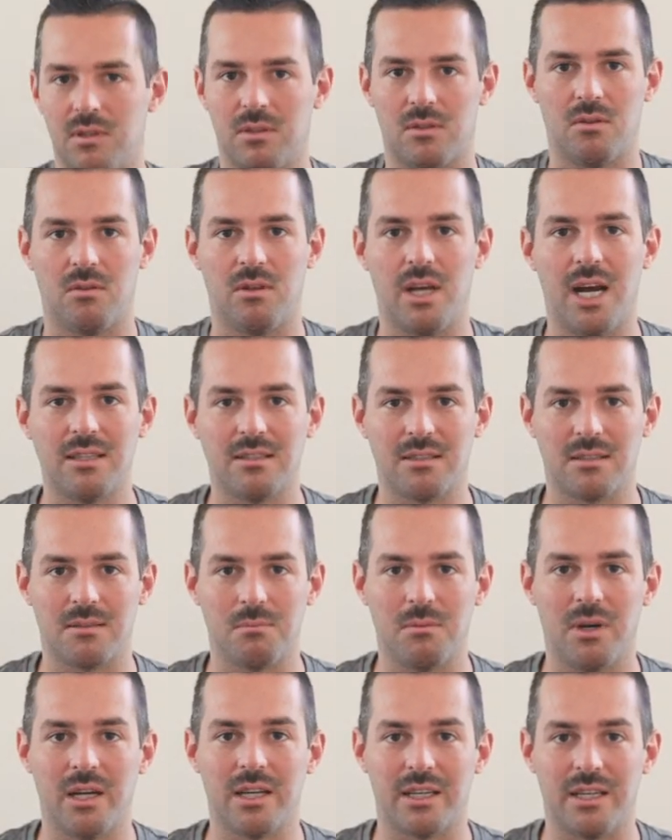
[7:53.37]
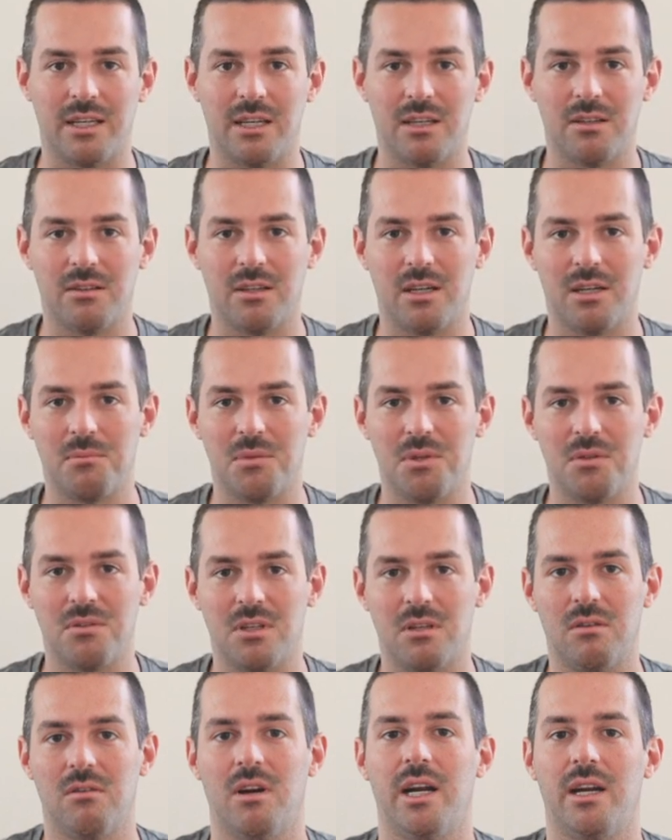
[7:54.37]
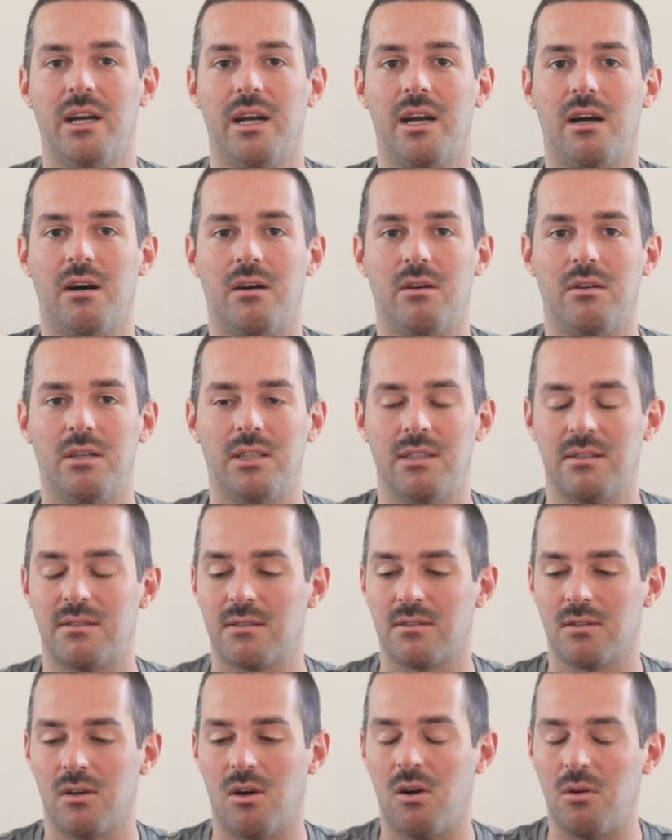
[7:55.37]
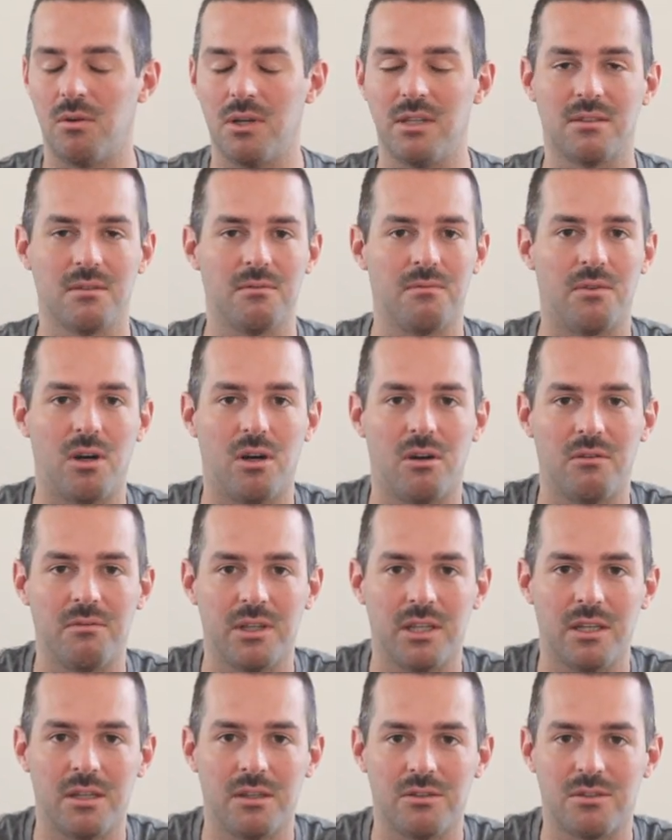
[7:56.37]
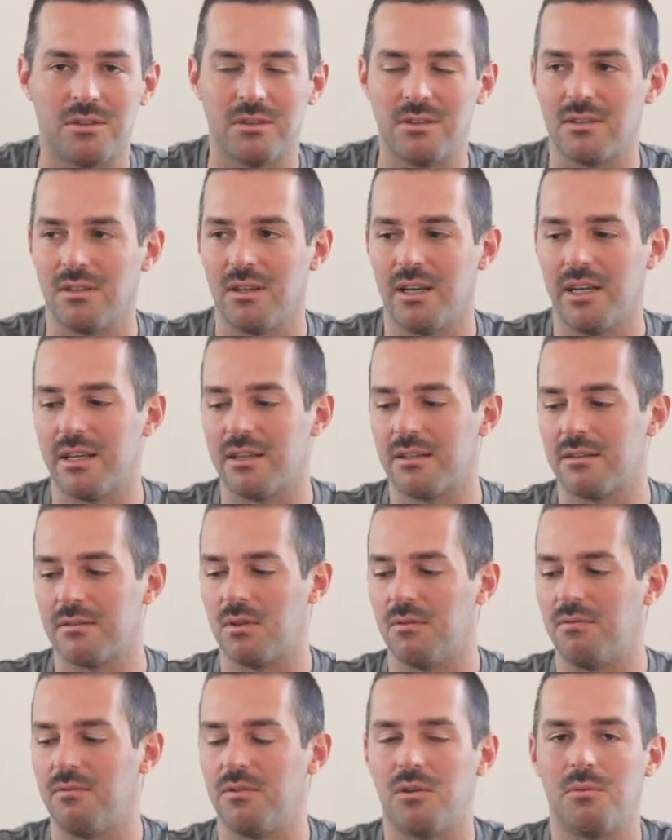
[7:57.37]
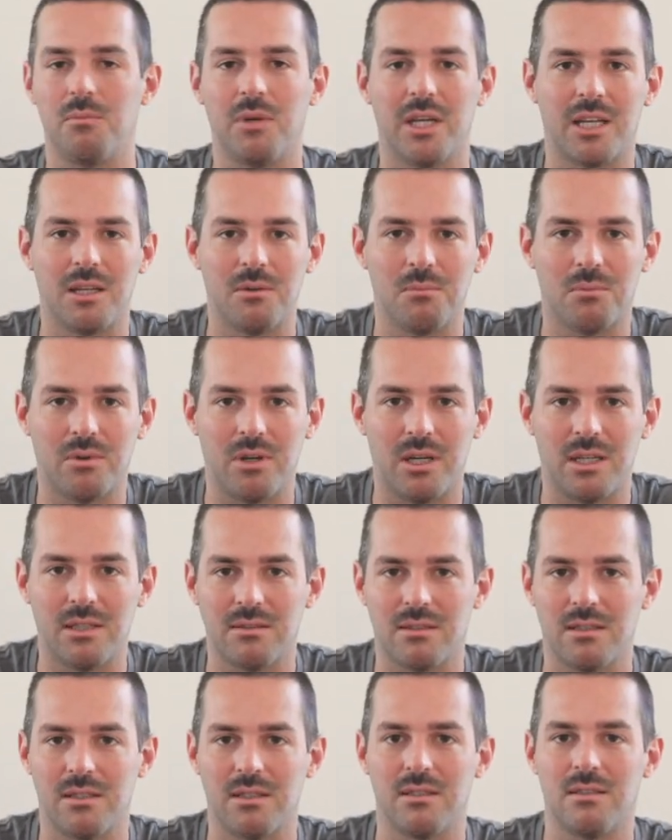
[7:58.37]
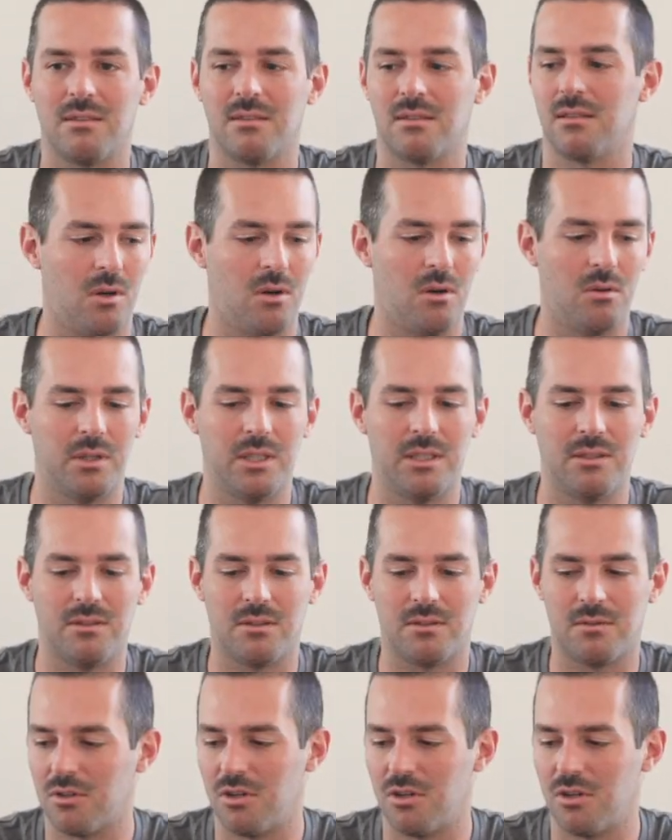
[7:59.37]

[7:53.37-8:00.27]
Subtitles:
So that's my gear that I'm using right now. It's always evolving, just like the filmmaking process, always